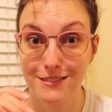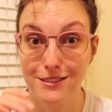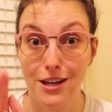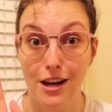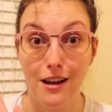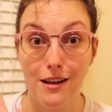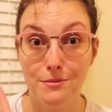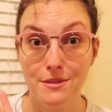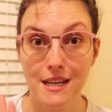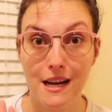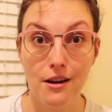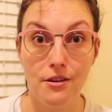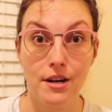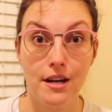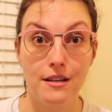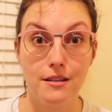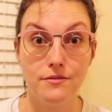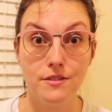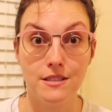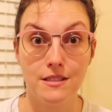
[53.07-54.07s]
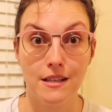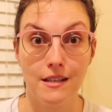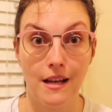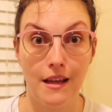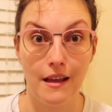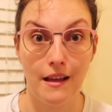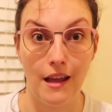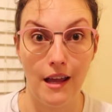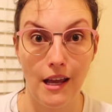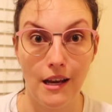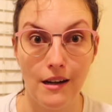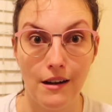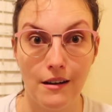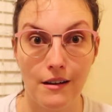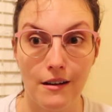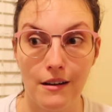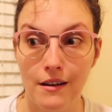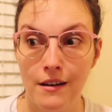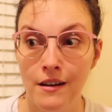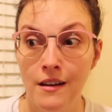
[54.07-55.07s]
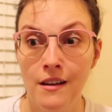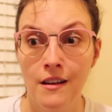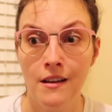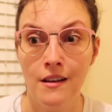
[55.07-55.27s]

Calm down, I never said that I hated her.